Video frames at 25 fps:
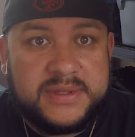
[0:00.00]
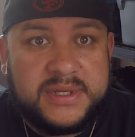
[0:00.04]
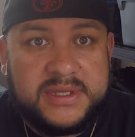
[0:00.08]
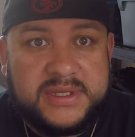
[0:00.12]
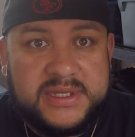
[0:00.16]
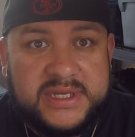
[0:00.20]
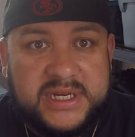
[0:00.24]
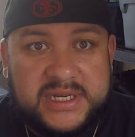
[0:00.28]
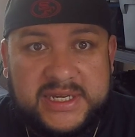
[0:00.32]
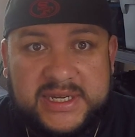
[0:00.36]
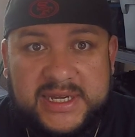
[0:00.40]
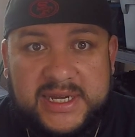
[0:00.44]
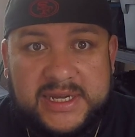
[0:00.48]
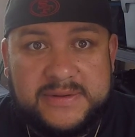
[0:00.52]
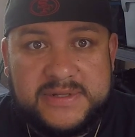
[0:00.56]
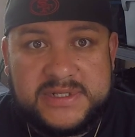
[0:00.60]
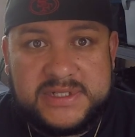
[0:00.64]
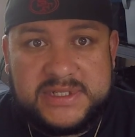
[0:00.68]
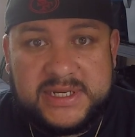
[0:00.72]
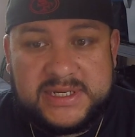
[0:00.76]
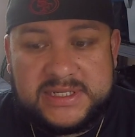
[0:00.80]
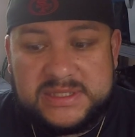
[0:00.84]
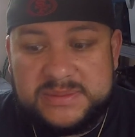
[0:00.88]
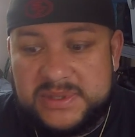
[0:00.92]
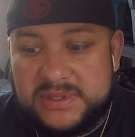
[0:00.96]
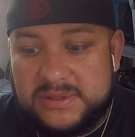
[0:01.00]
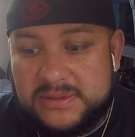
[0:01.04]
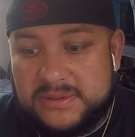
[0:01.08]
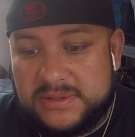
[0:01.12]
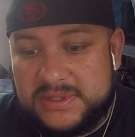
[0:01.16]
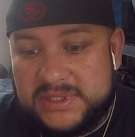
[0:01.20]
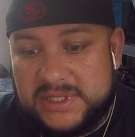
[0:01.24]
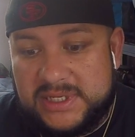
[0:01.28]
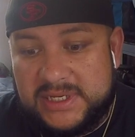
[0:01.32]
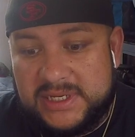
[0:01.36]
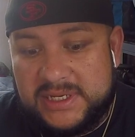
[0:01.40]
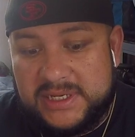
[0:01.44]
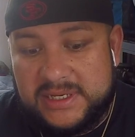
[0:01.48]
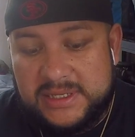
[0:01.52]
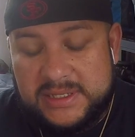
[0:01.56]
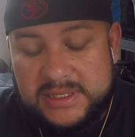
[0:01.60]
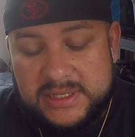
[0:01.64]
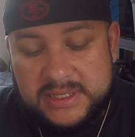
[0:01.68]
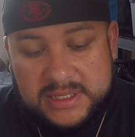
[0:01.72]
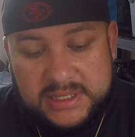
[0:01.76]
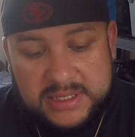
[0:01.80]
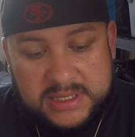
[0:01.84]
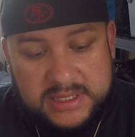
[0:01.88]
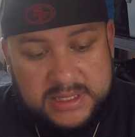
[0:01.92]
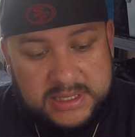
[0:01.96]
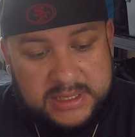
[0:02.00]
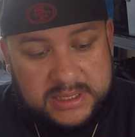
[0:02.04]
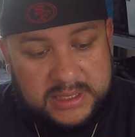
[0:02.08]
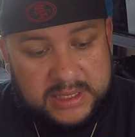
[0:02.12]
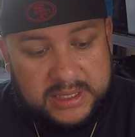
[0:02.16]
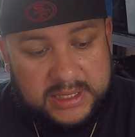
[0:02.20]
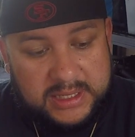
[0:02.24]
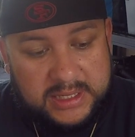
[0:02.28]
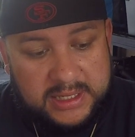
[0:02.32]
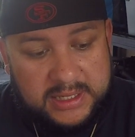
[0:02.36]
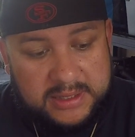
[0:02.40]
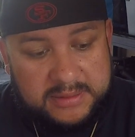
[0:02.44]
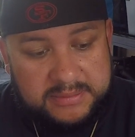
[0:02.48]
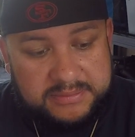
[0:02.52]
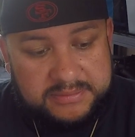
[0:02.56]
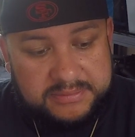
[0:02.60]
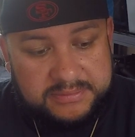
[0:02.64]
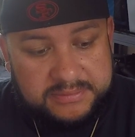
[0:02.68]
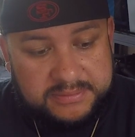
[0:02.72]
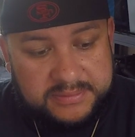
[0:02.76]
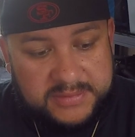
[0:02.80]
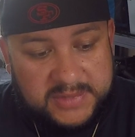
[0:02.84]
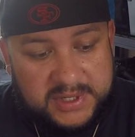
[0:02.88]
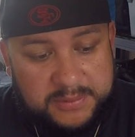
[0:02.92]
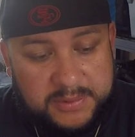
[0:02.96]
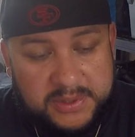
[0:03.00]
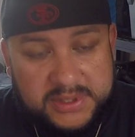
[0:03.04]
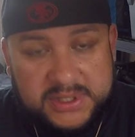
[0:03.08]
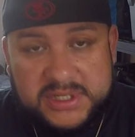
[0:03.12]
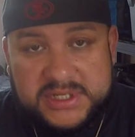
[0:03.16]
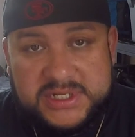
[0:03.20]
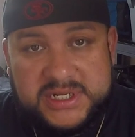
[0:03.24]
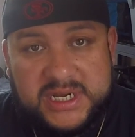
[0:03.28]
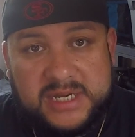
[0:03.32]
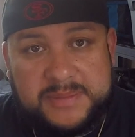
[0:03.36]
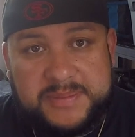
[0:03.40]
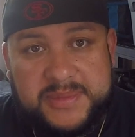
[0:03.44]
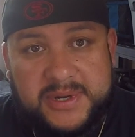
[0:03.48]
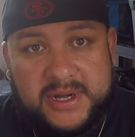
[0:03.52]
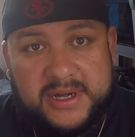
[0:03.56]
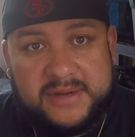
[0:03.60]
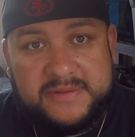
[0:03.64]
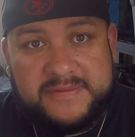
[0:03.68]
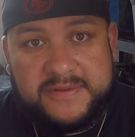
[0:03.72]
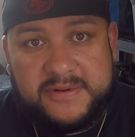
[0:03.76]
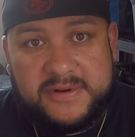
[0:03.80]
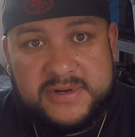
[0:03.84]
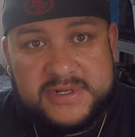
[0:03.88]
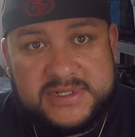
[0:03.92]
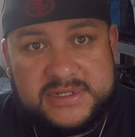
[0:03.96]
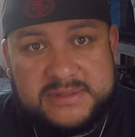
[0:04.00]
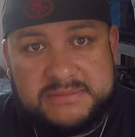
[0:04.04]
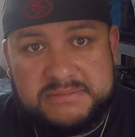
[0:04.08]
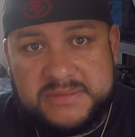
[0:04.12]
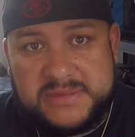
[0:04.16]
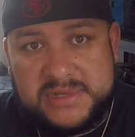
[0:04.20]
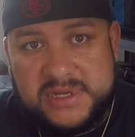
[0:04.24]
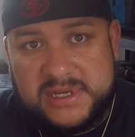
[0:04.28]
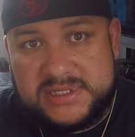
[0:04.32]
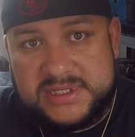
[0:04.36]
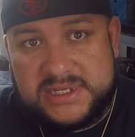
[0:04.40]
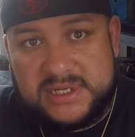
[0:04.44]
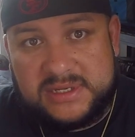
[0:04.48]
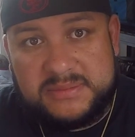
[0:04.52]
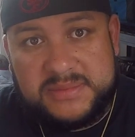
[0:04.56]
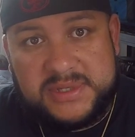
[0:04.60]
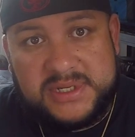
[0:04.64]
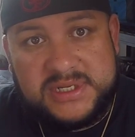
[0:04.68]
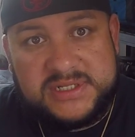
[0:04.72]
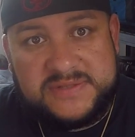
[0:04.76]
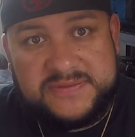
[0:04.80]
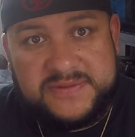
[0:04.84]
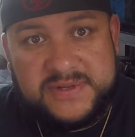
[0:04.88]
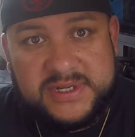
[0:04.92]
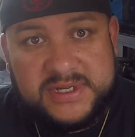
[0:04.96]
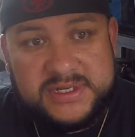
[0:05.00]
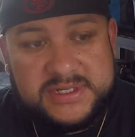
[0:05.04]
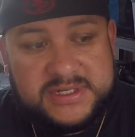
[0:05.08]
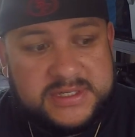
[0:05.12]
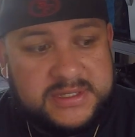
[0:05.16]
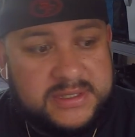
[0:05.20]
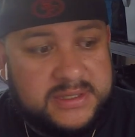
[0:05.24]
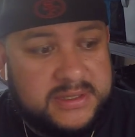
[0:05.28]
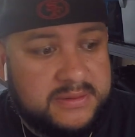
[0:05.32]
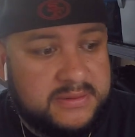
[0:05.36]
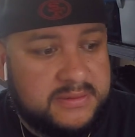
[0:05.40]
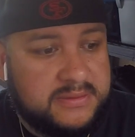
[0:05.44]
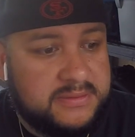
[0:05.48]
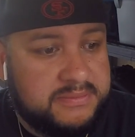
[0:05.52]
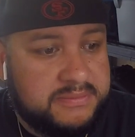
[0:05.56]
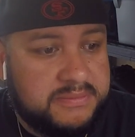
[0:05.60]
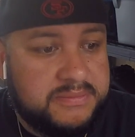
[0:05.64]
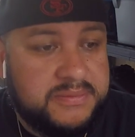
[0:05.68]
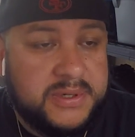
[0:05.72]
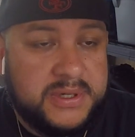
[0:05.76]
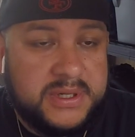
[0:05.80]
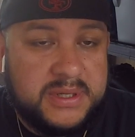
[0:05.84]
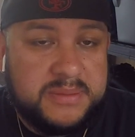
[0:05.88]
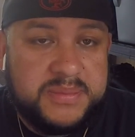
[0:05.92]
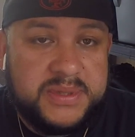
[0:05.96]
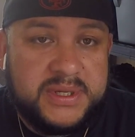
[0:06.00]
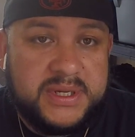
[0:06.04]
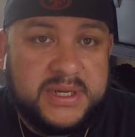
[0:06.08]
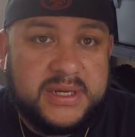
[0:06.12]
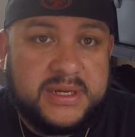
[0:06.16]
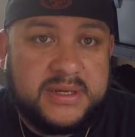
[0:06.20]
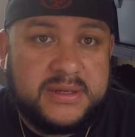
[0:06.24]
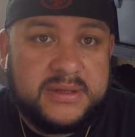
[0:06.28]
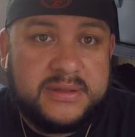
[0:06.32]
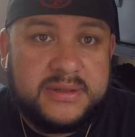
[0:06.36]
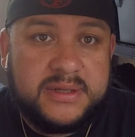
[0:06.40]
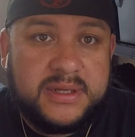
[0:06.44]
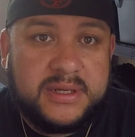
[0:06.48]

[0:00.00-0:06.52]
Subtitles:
Deckhand was next to me the whole day. I won the jackpot first and second place fish. They're pretty big.